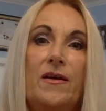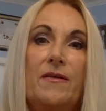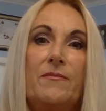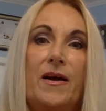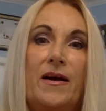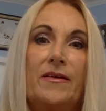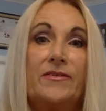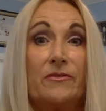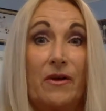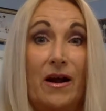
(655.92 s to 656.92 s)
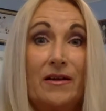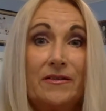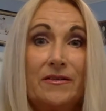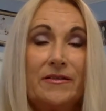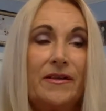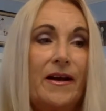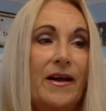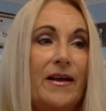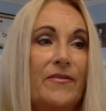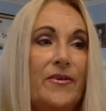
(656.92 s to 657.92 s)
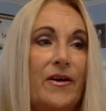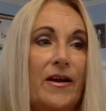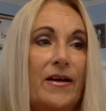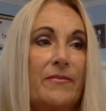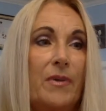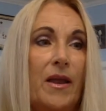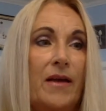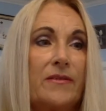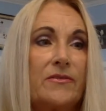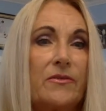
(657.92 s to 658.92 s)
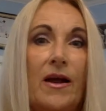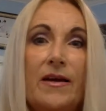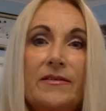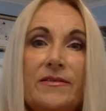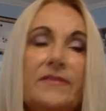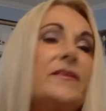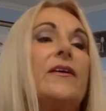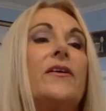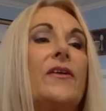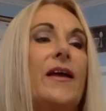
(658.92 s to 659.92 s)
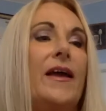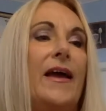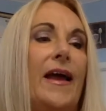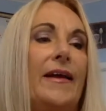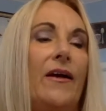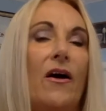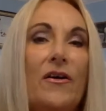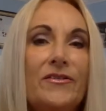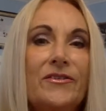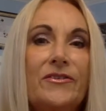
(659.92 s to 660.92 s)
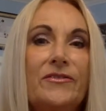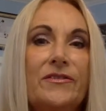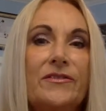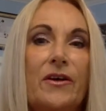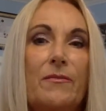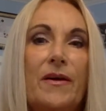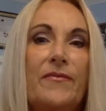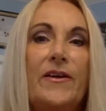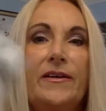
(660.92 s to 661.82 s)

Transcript: my psoriasis that I have there. I have plaque psoriasis there. And I also use this on my feet